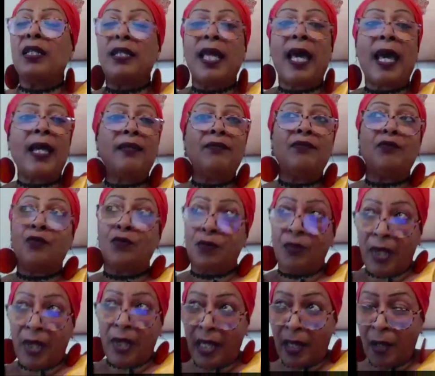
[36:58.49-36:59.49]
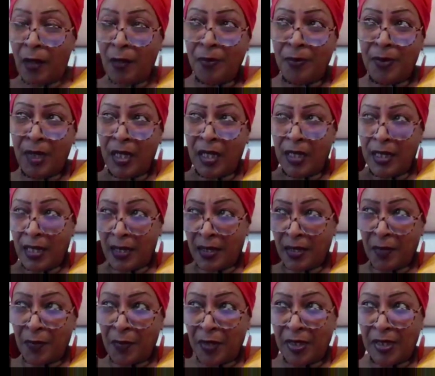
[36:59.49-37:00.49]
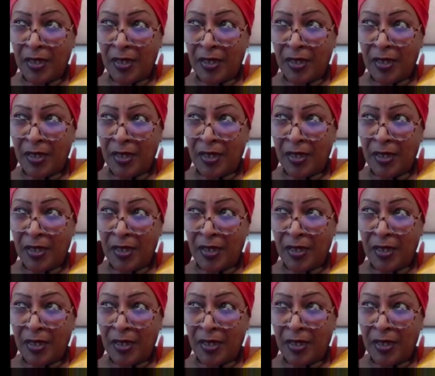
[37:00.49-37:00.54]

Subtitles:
that. Help another